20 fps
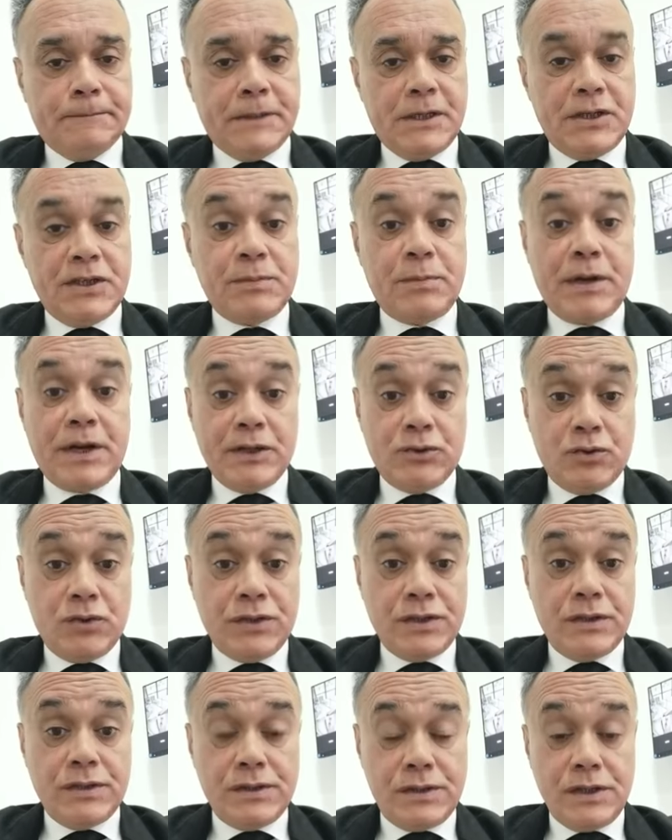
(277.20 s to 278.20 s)
respiratory
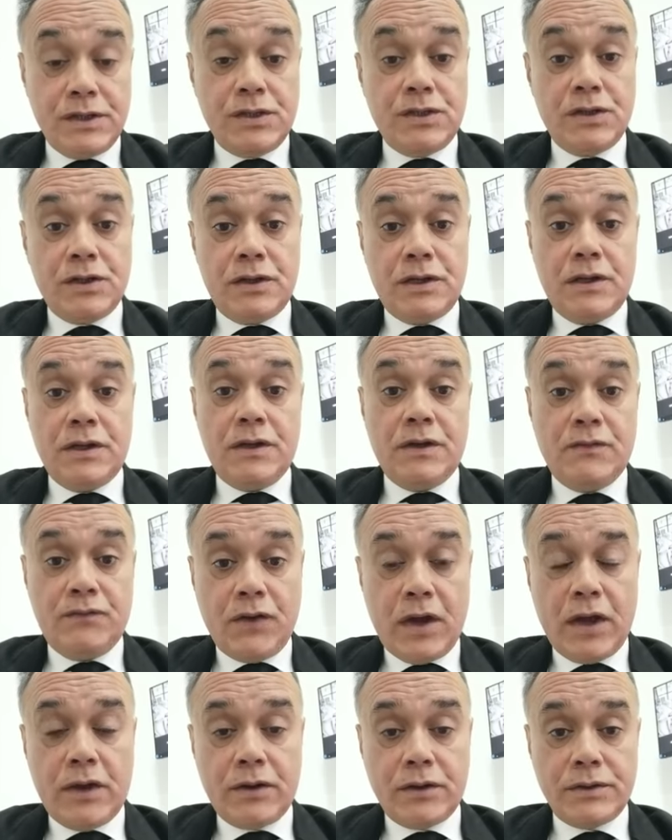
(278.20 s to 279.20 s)
syncytial
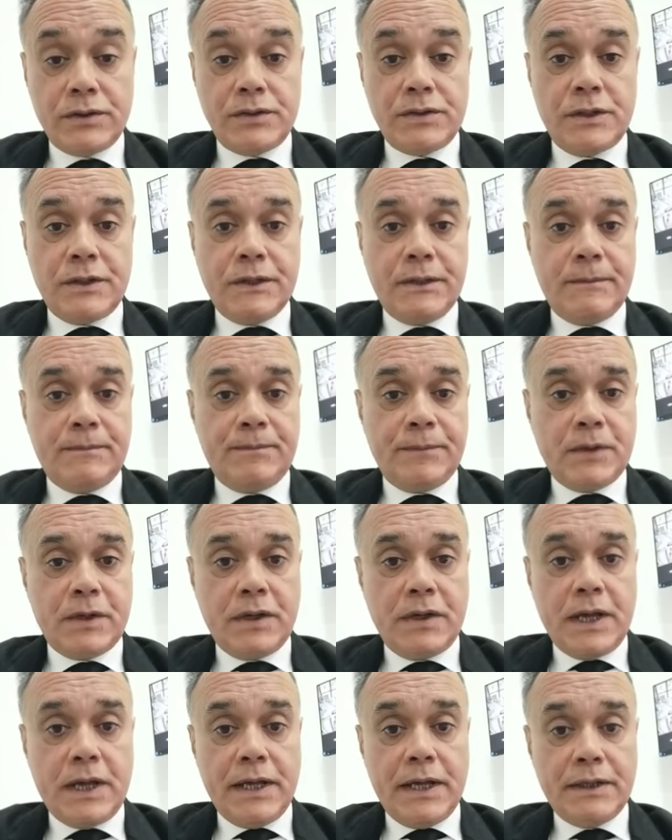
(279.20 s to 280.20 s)
virus,
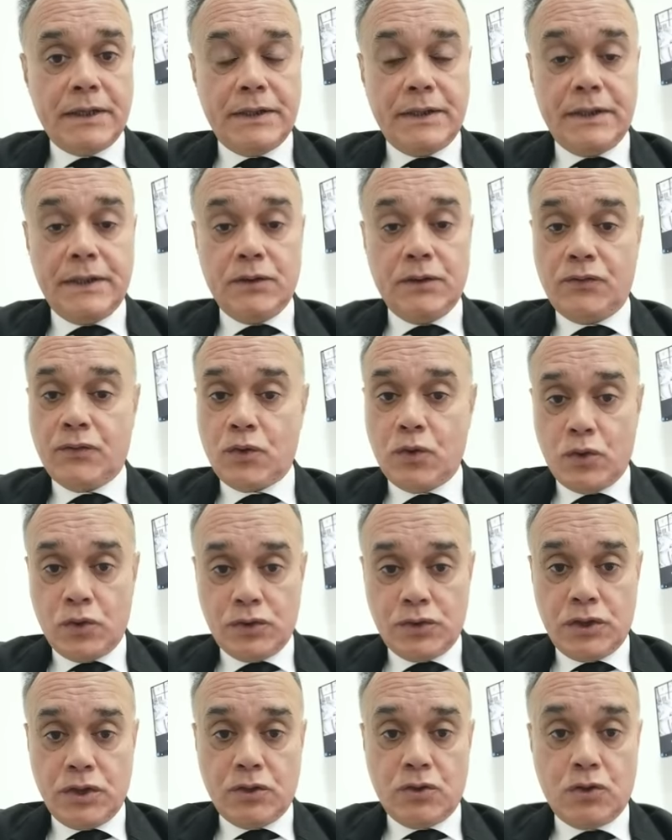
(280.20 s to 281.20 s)
like of
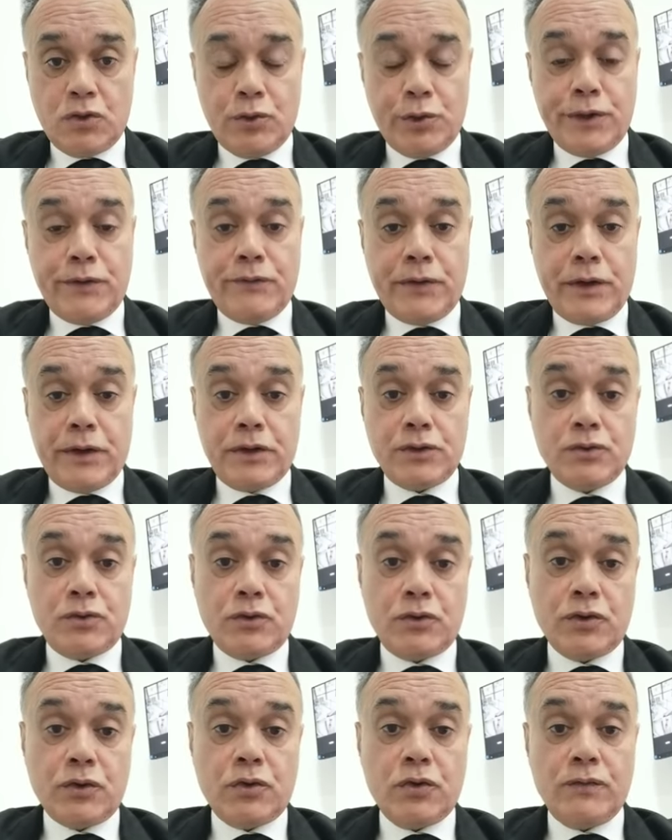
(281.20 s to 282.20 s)
course, the coronavirus
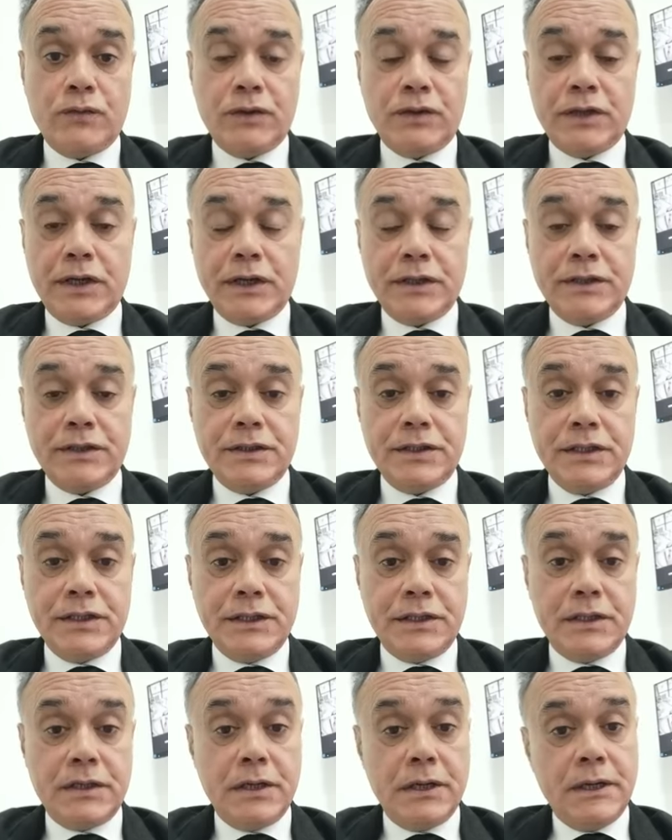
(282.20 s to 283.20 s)
or the
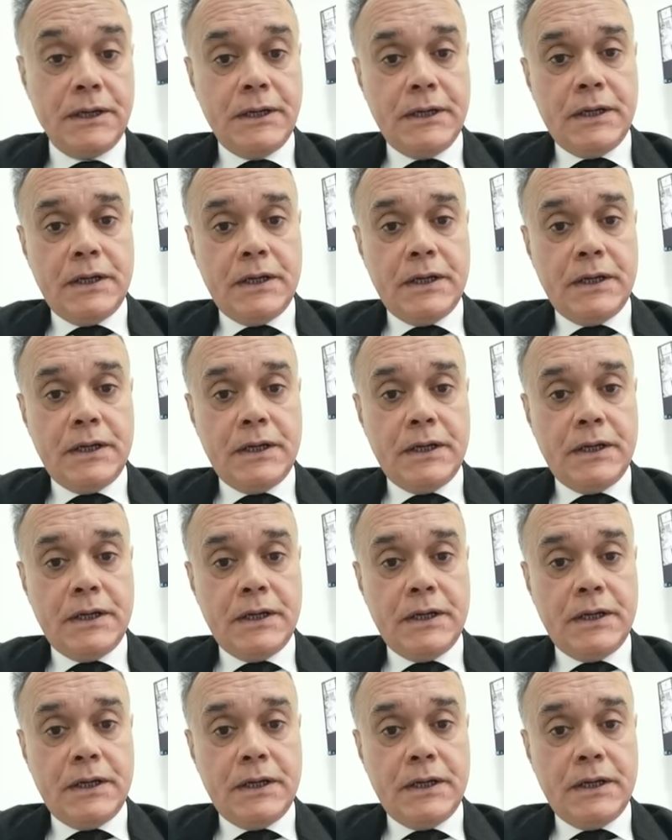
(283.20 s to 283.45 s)
COVID-19,